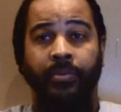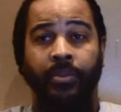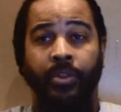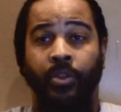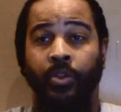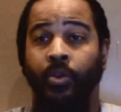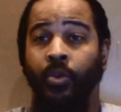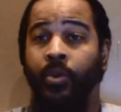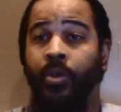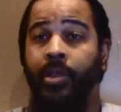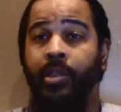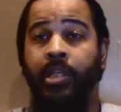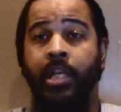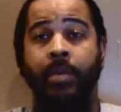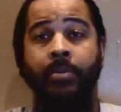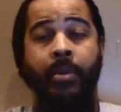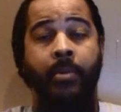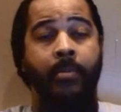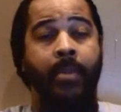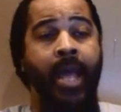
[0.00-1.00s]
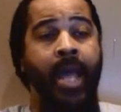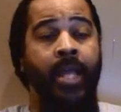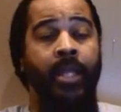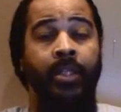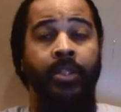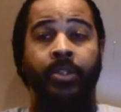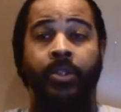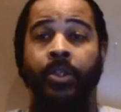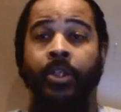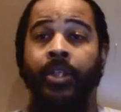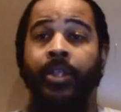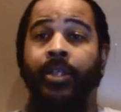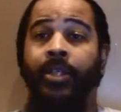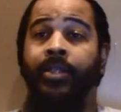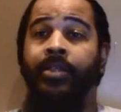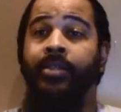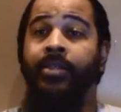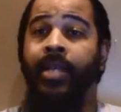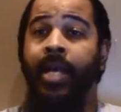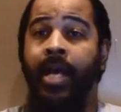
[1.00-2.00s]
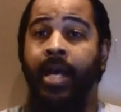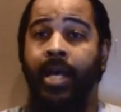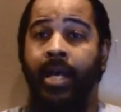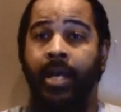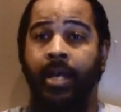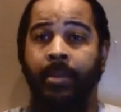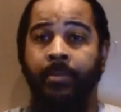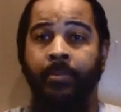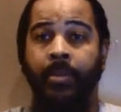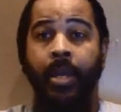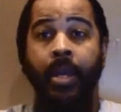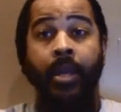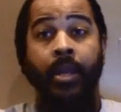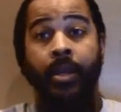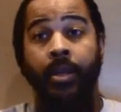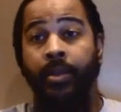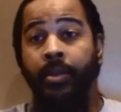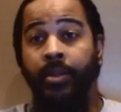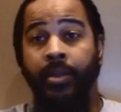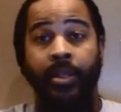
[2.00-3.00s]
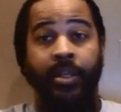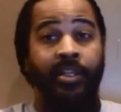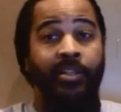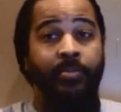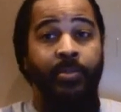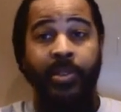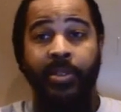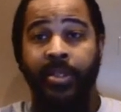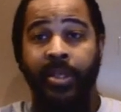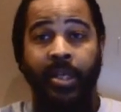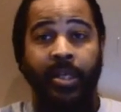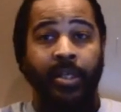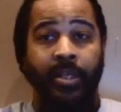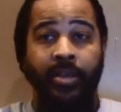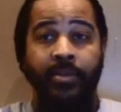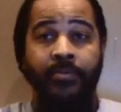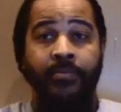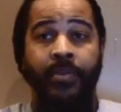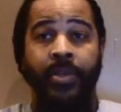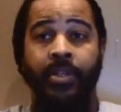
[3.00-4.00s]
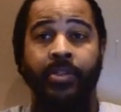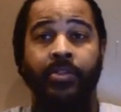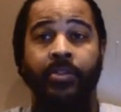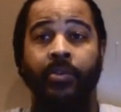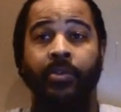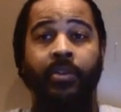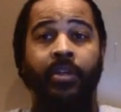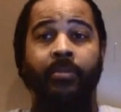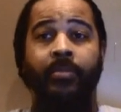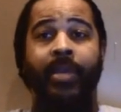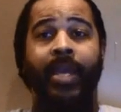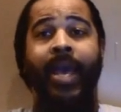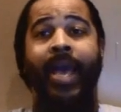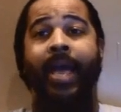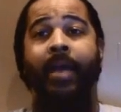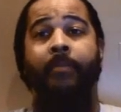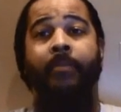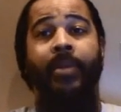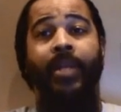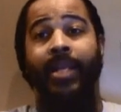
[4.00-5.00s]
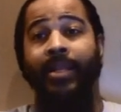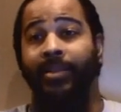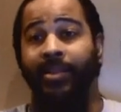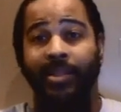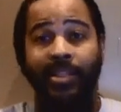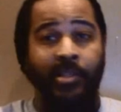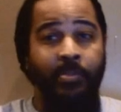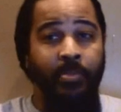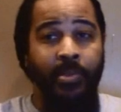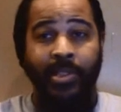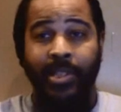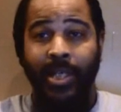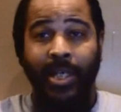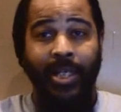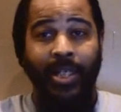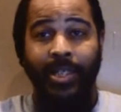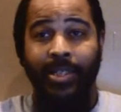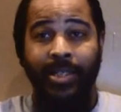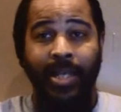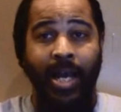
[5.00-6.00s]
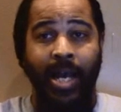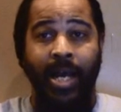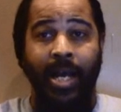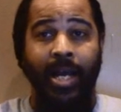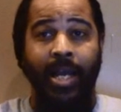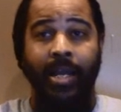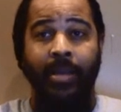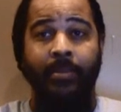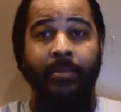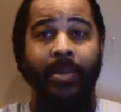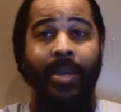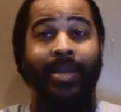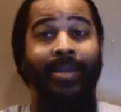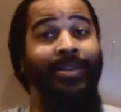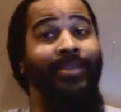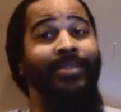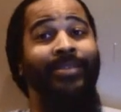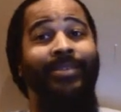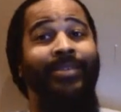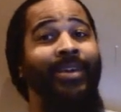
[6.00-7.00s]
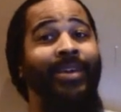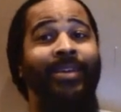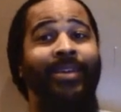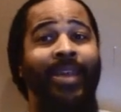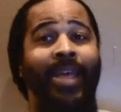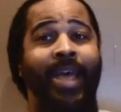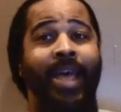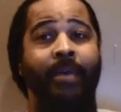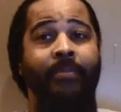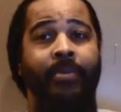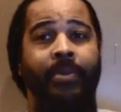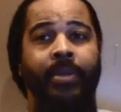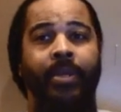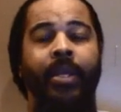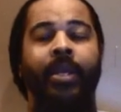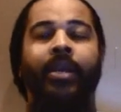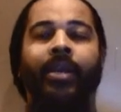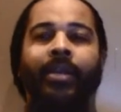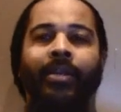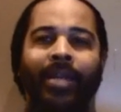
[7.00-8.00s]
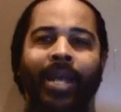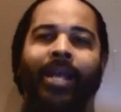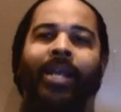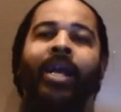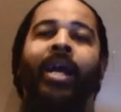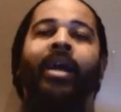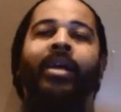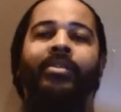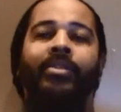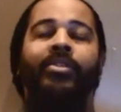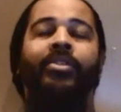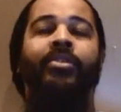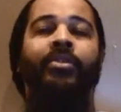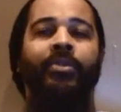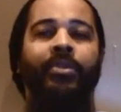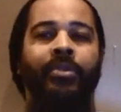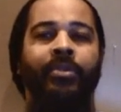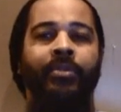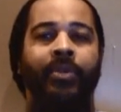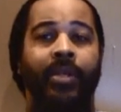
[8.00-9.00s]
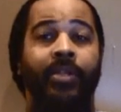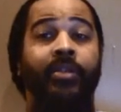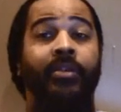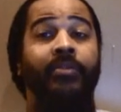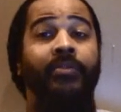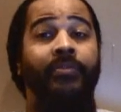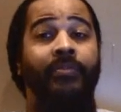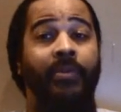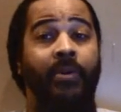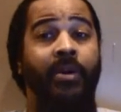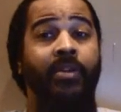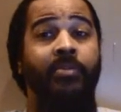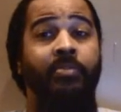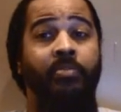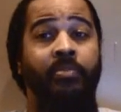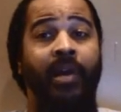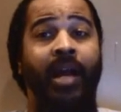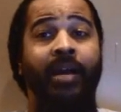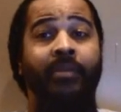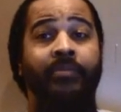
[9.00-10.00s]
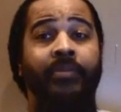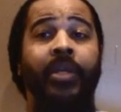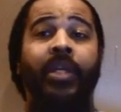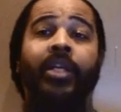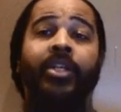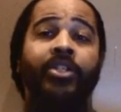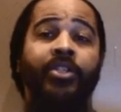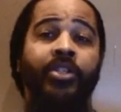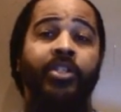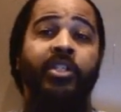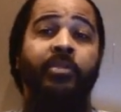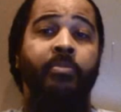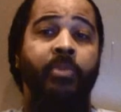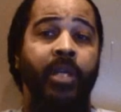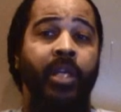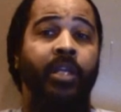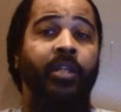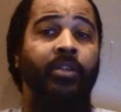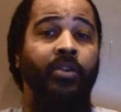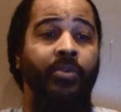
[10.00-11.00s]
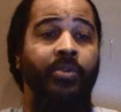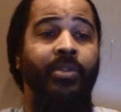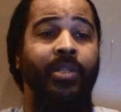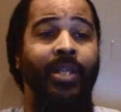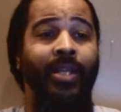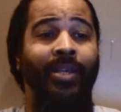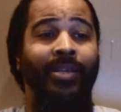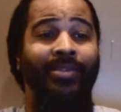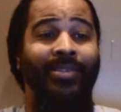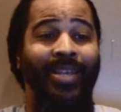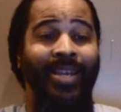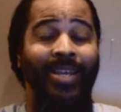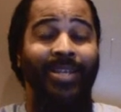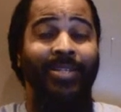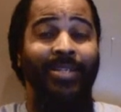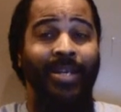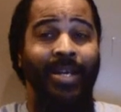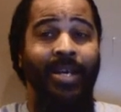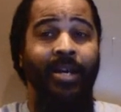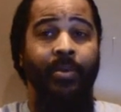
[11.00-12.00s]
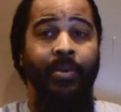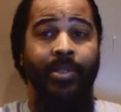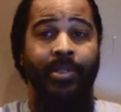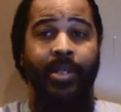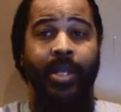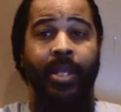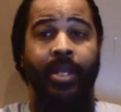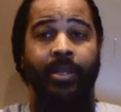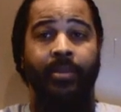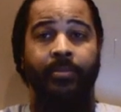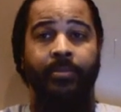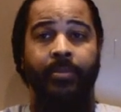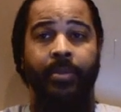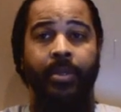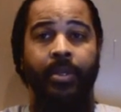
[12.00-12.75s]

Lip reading: the Lord is coming back during this time, these particular events are going to be happening at this particular time, and it doesn't happen, that constitutes you as a false prophet, because you're speaking those things in Yahweh's name.